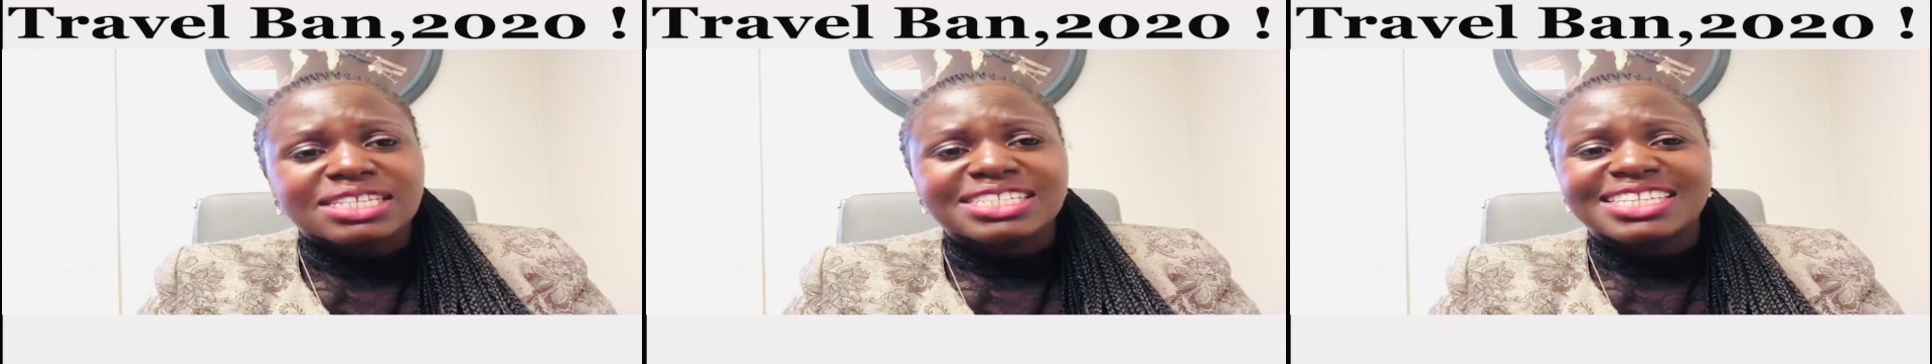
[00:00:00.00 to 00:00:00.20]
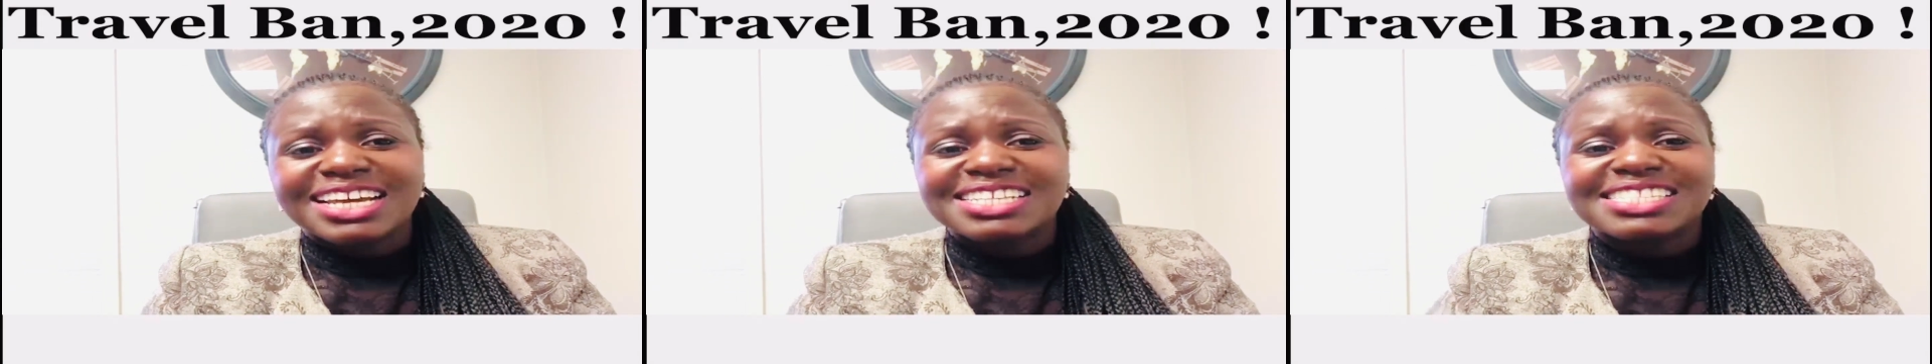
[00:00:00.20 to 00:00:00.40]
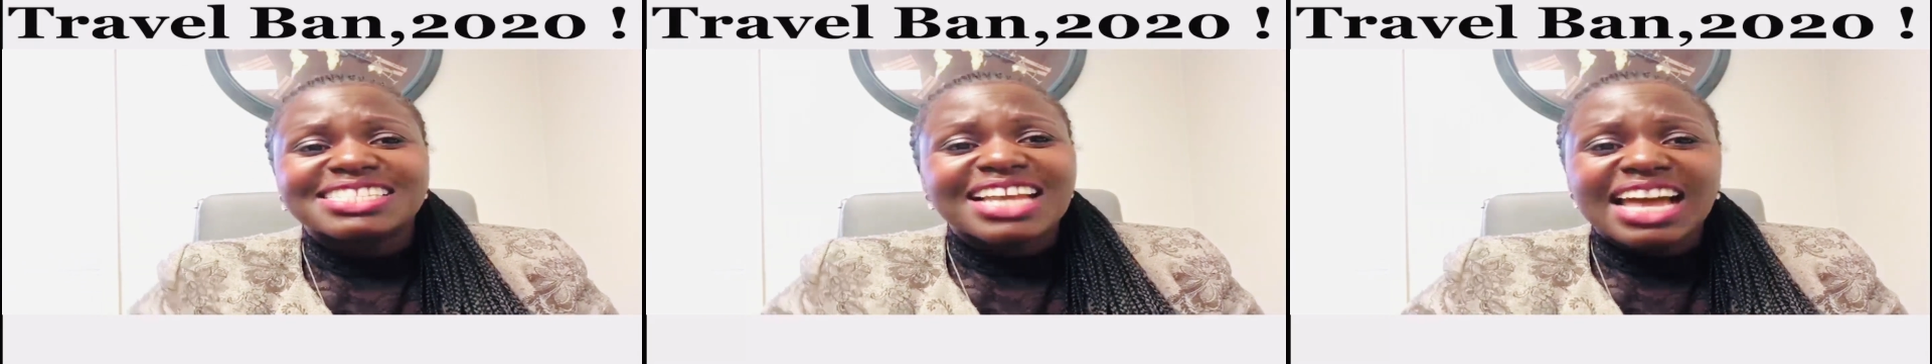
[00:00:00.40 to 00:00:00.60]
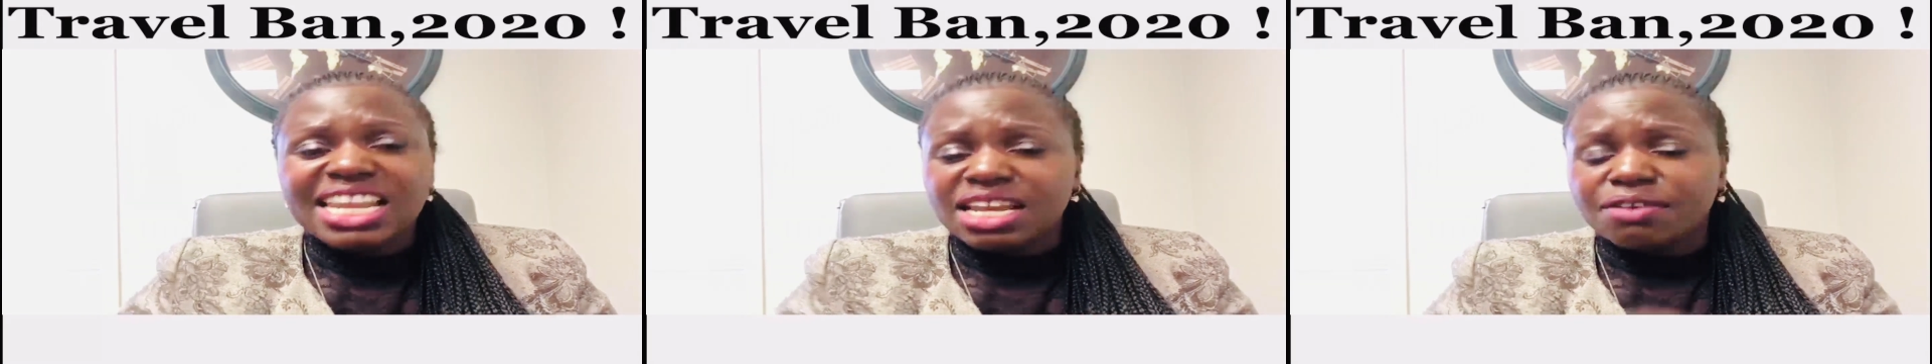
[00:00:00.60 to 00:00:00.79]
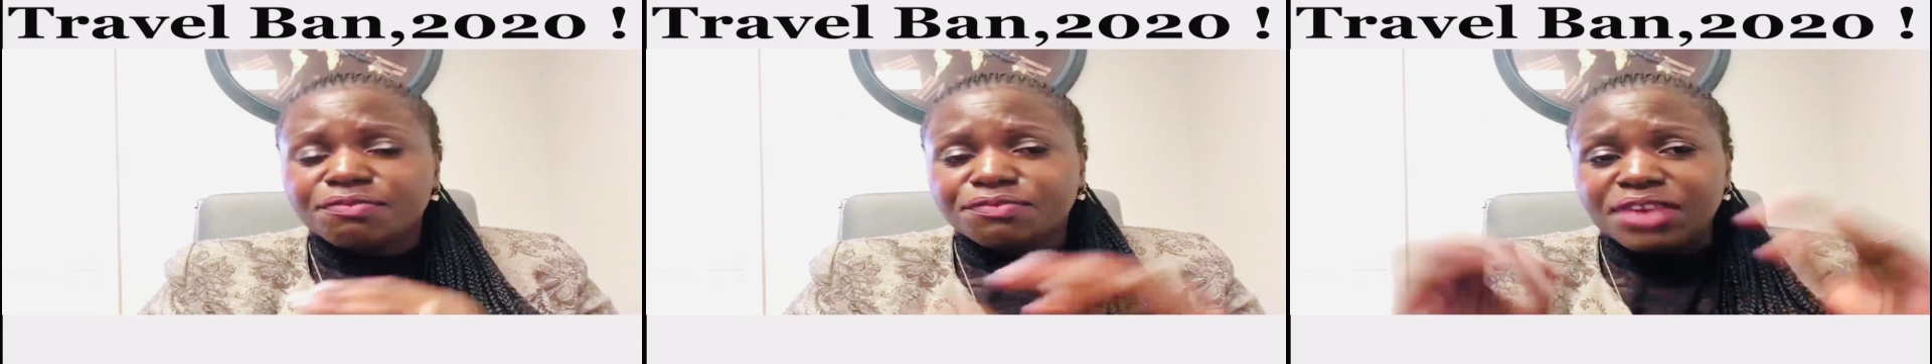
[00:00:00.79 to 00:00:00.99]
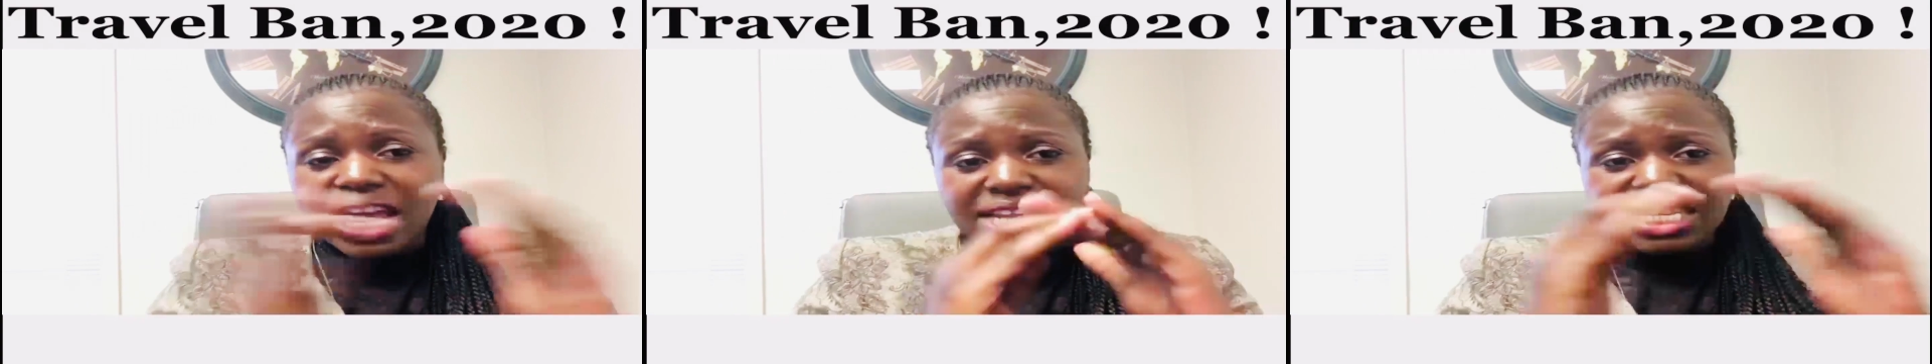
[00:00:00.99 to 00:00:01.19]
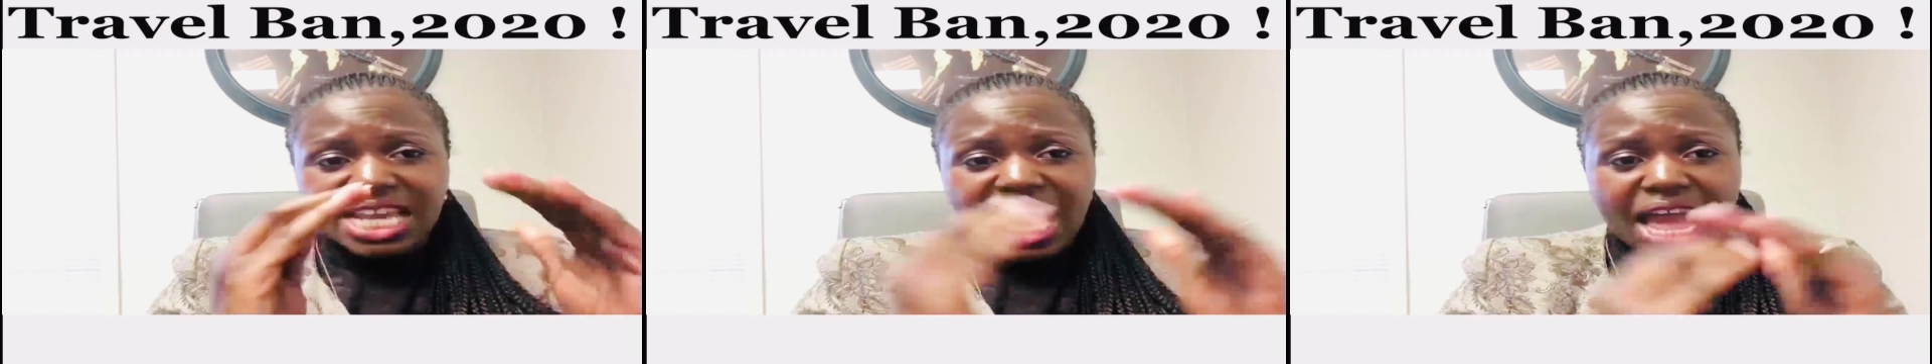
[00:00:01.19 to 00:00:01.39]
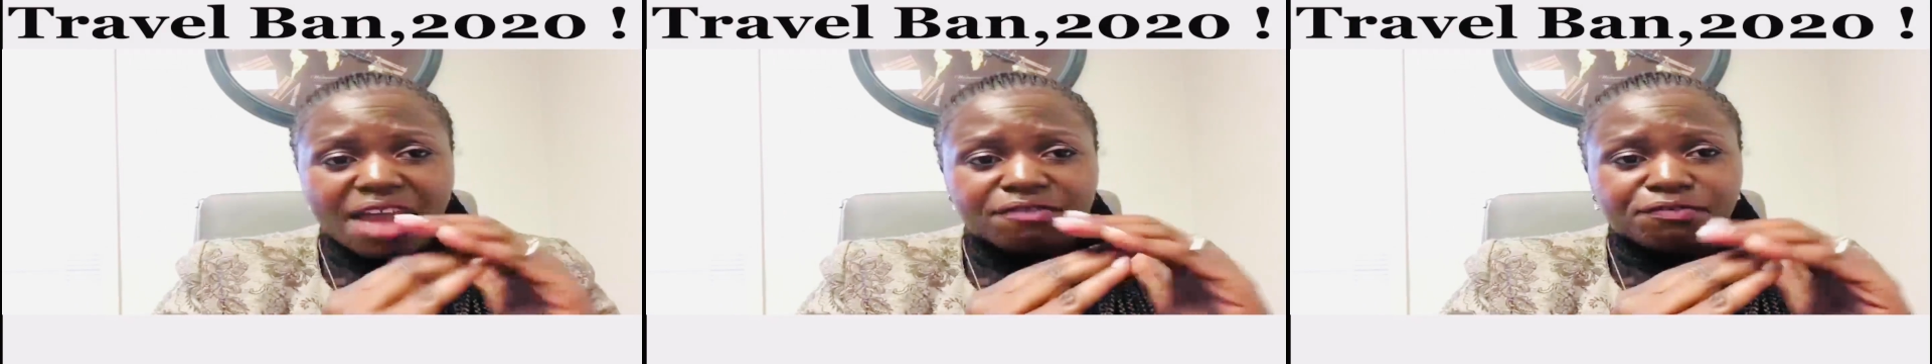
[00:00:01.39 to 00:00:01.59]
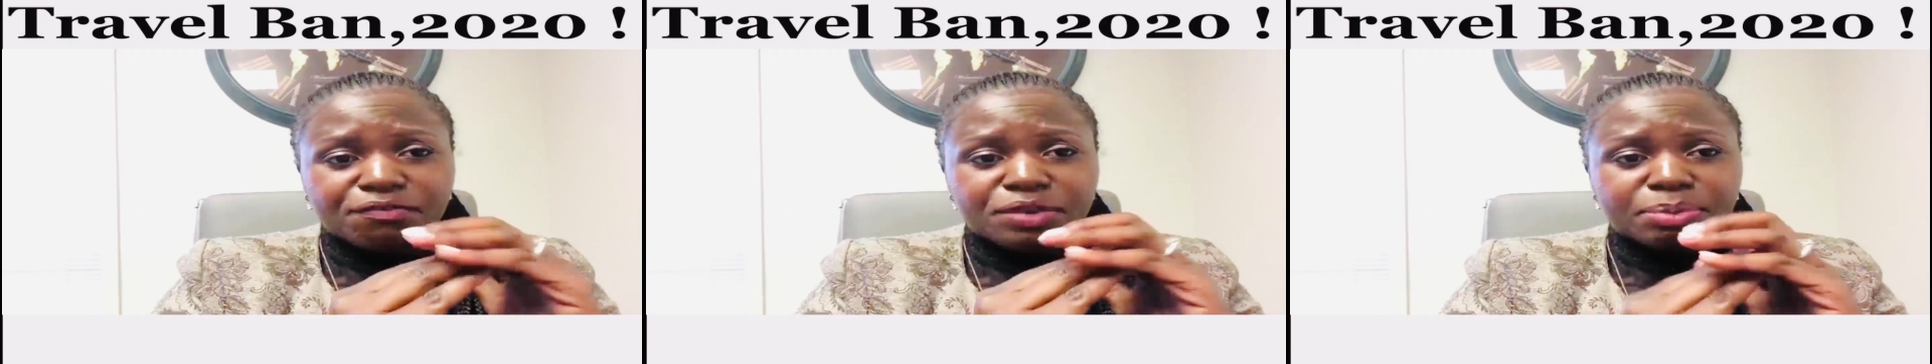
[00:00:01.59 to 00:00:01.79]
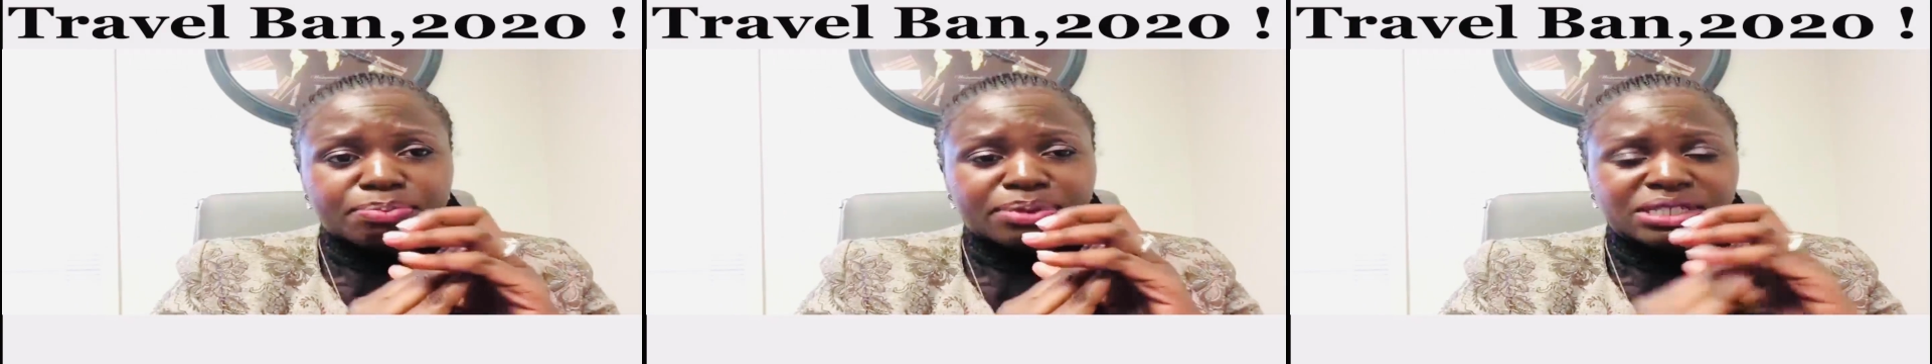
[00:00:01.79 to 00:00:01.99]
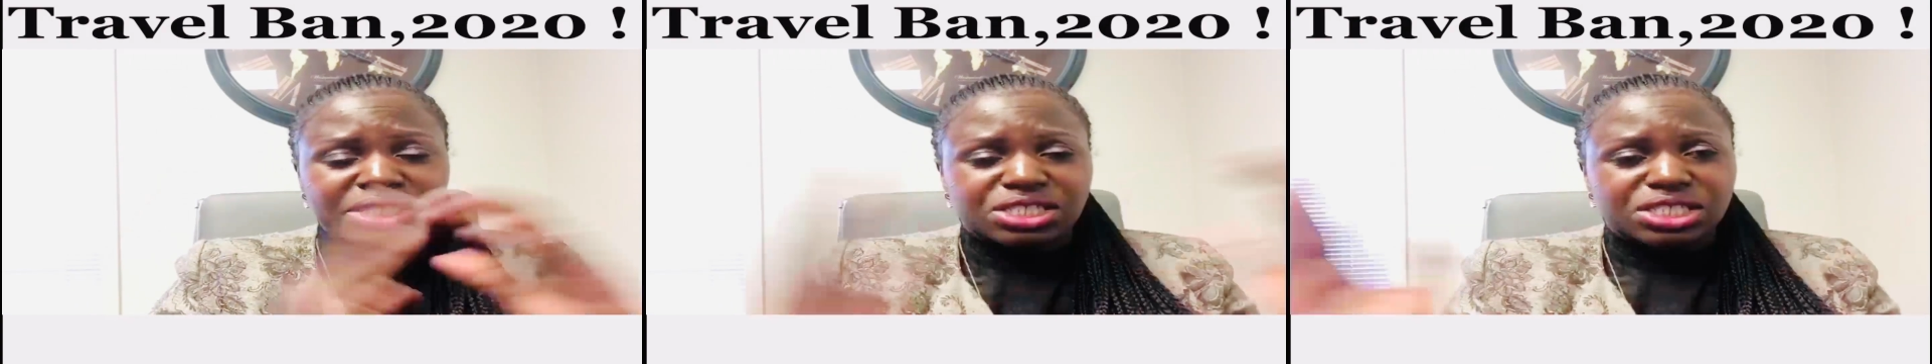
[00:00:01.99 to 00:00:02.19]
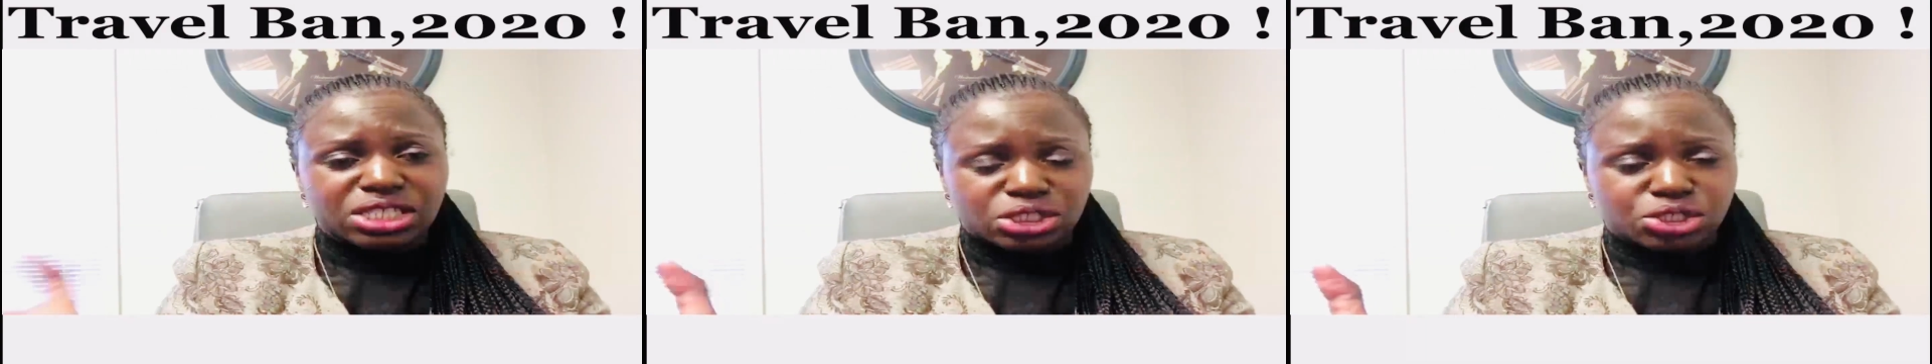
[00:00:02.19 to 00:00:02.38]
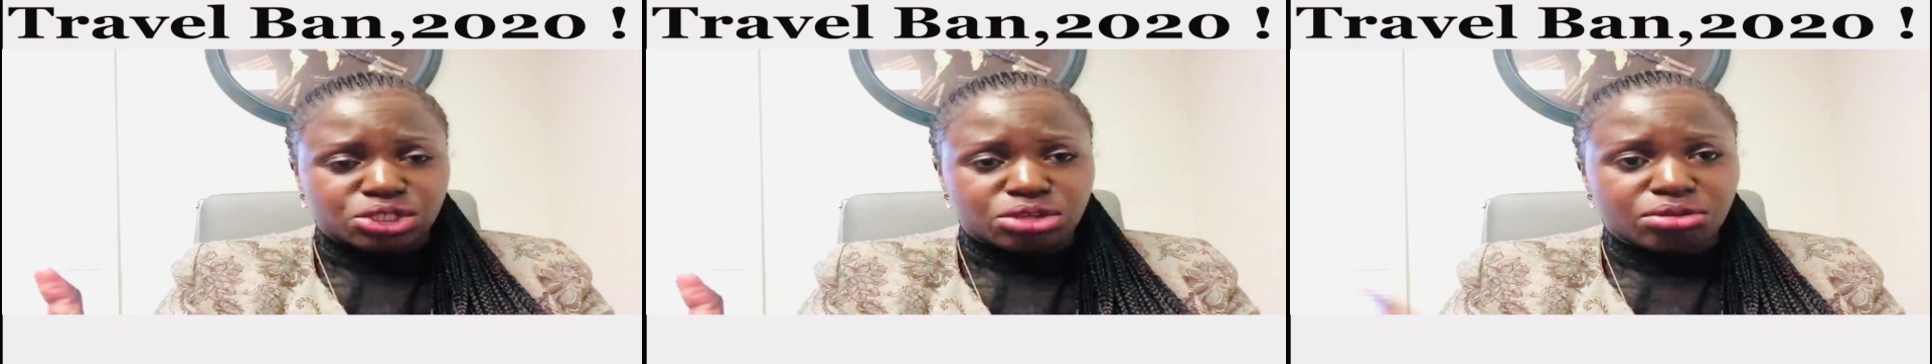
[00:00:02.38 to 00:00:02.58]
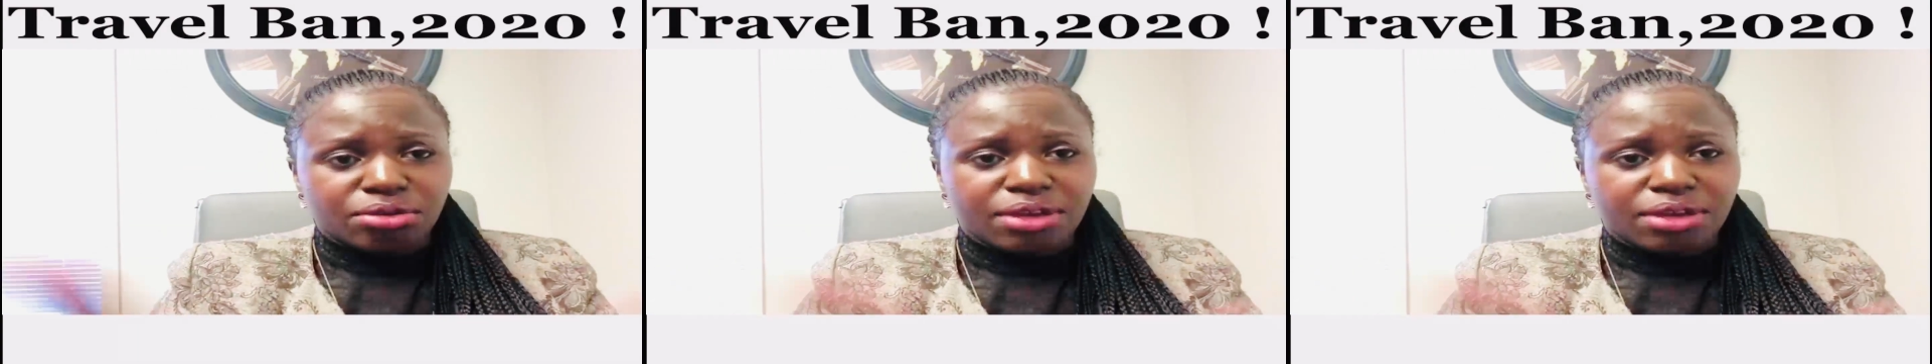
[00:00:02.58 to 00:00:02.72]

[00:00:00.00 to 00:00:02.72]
does not affect every petition,